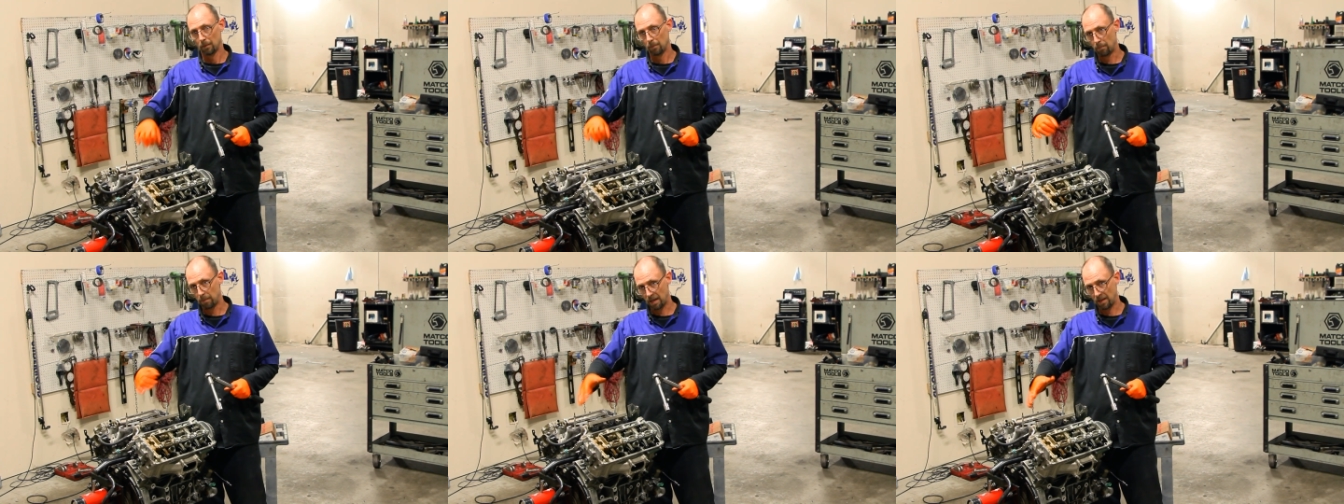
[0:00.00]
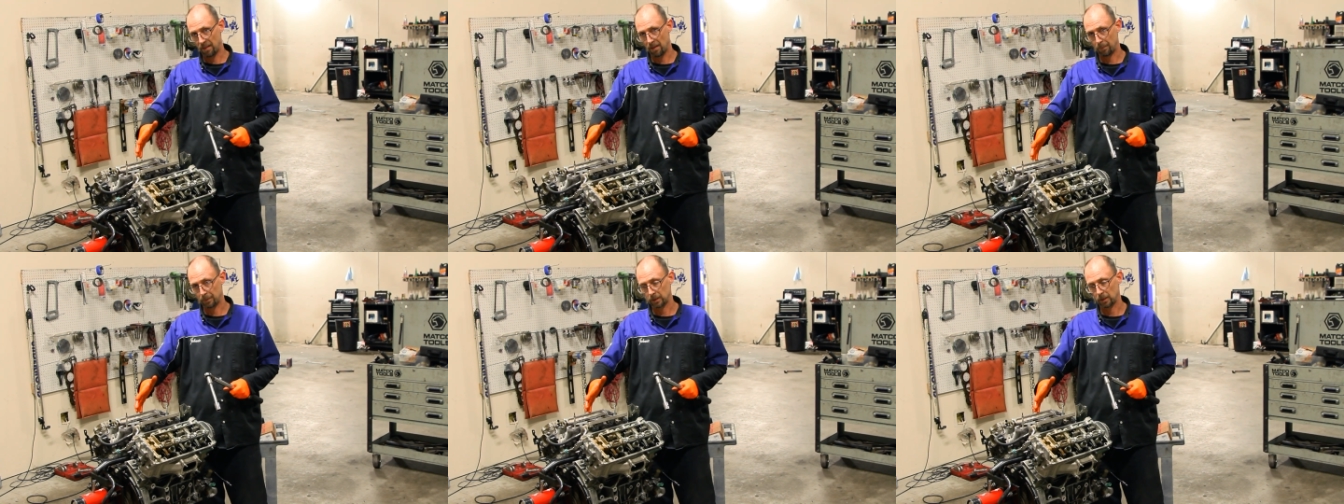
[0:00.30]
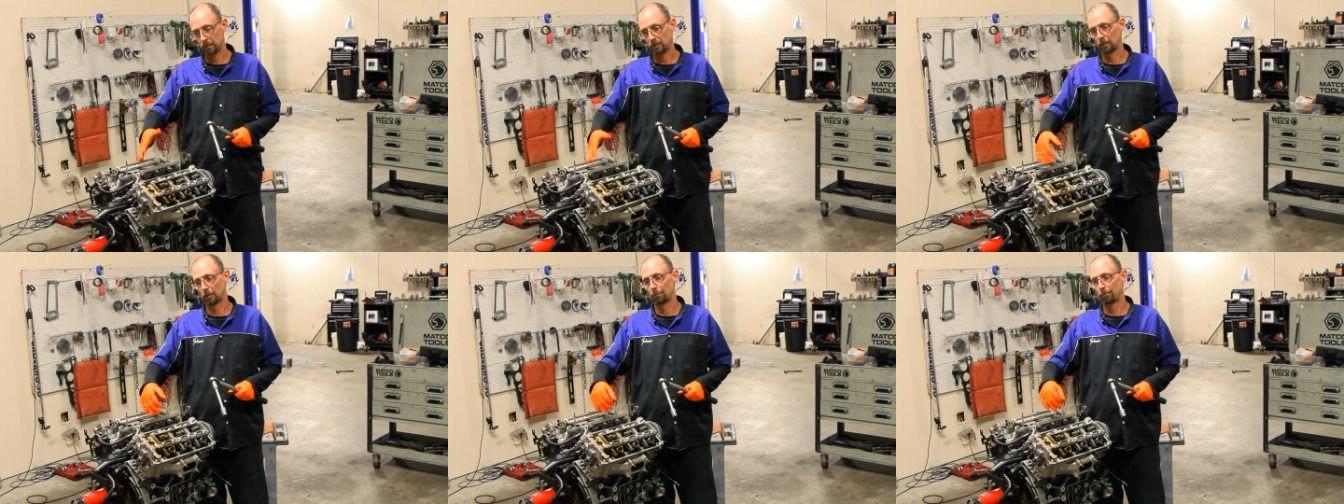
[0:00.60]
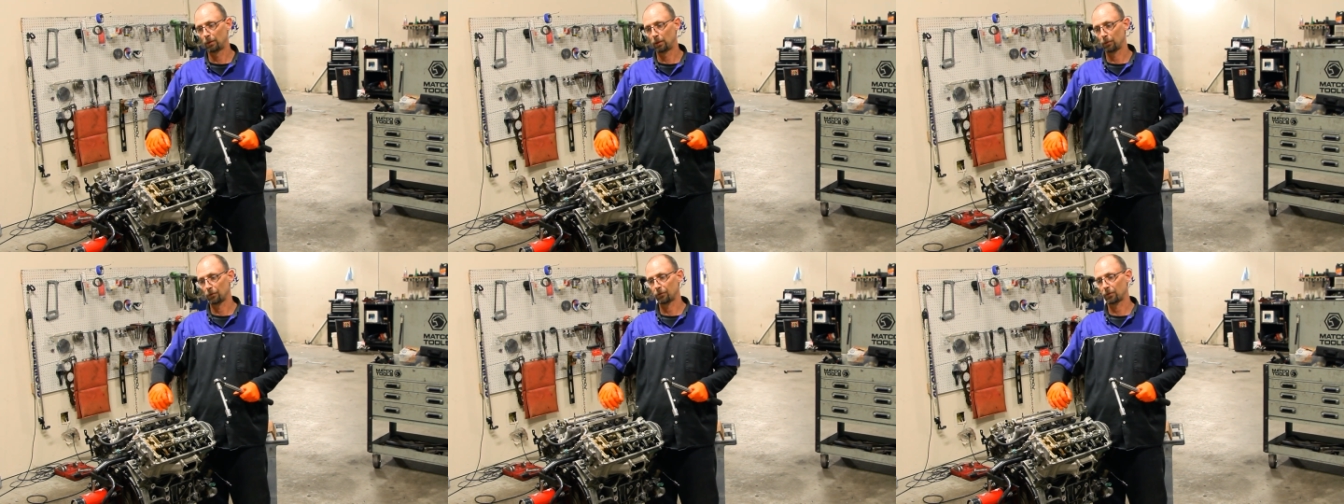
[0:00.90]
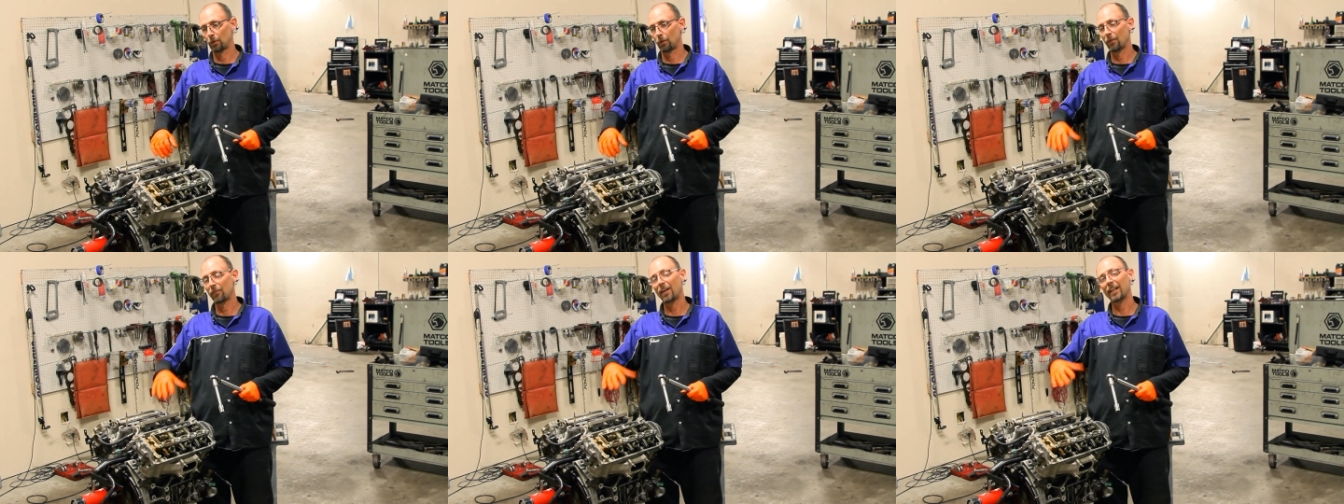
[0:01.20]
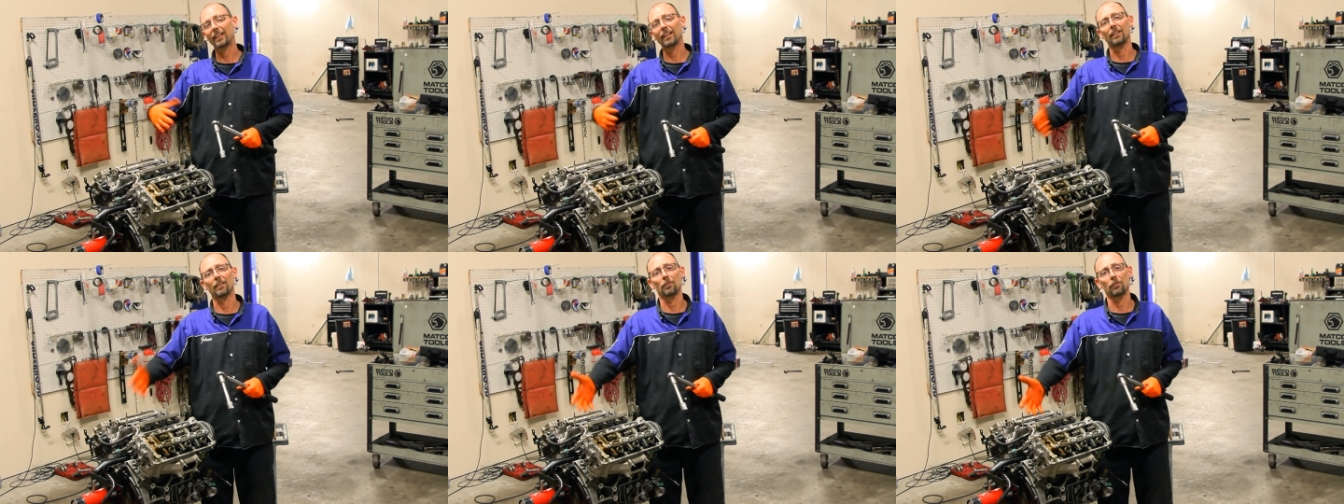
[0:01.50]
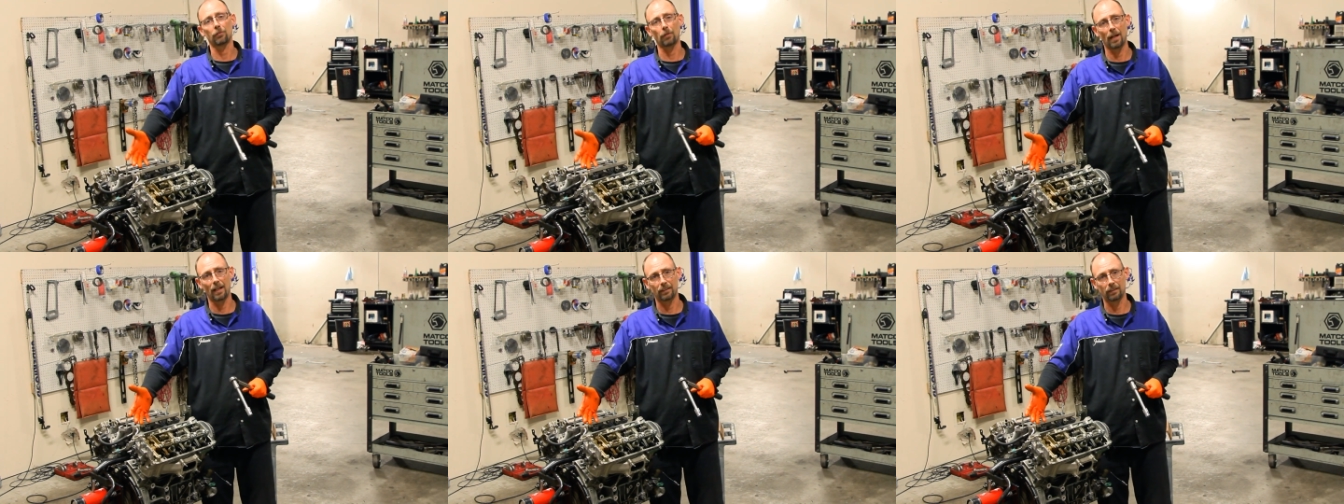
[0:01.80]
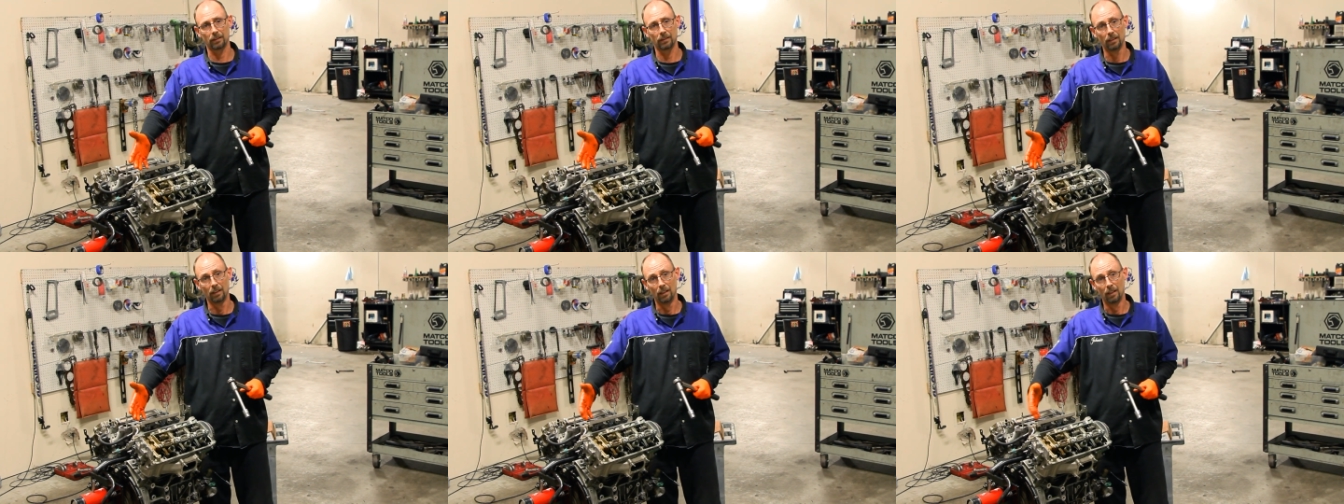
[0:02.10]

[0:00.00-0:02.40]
by that particular bolt. So if I get distracted,